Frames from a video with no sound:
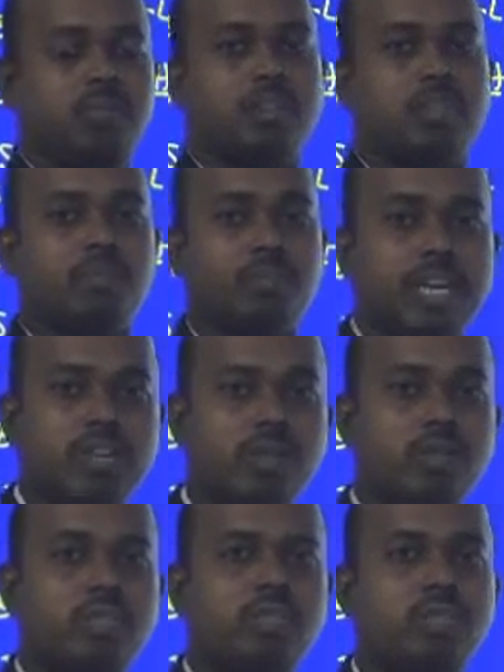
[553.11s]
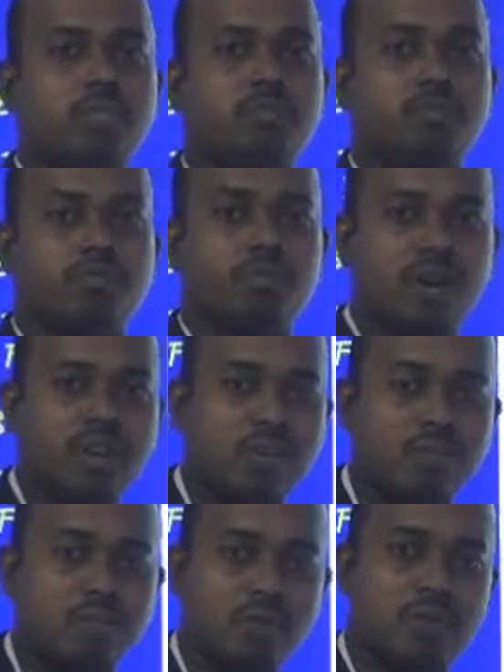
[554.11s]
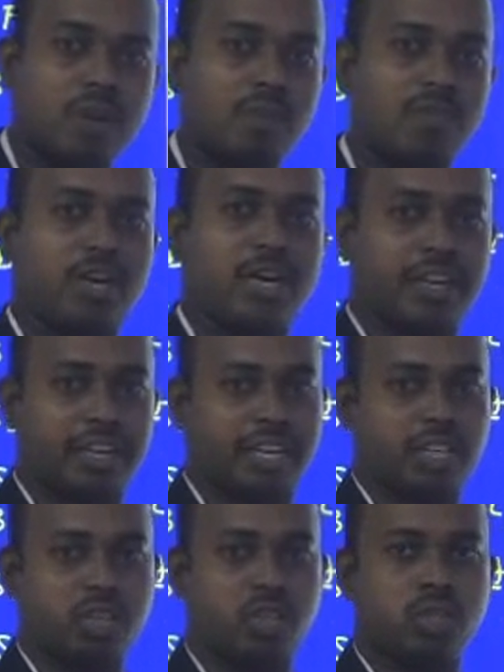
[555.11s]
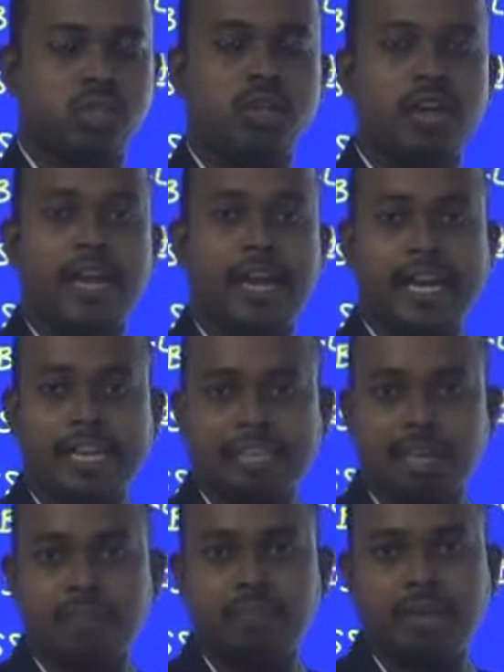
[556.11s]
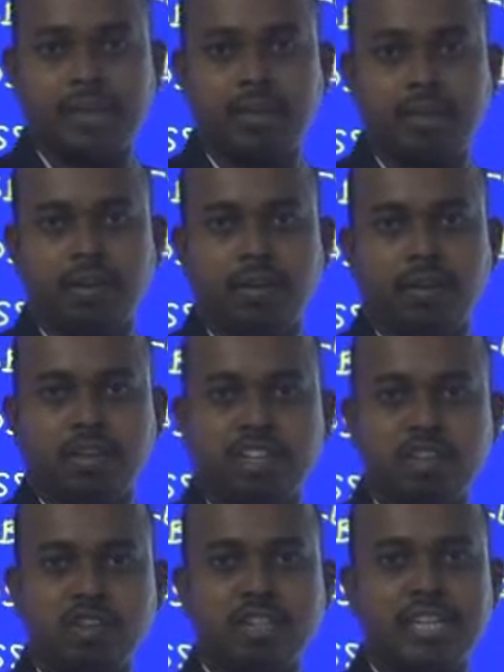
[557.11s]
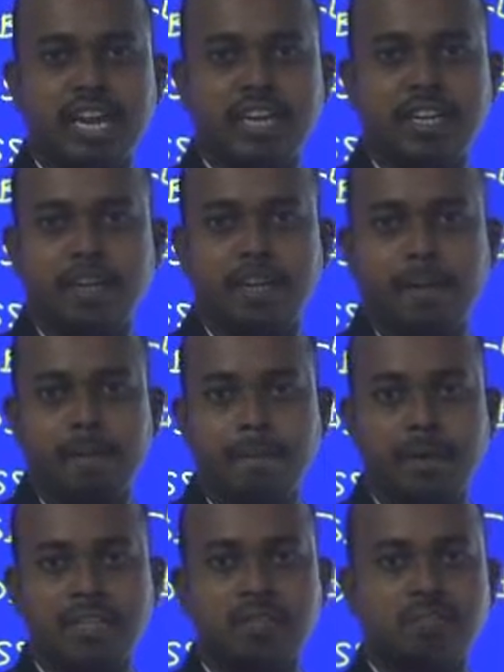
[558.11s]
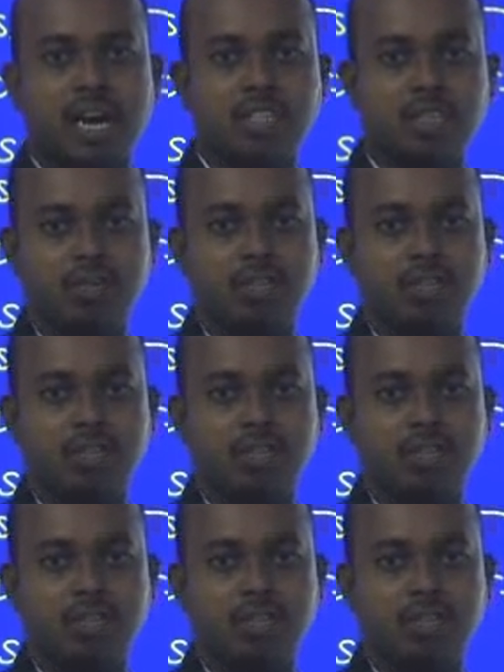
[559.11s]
The main usage of buffer amplifier is it can be giving that impedance matching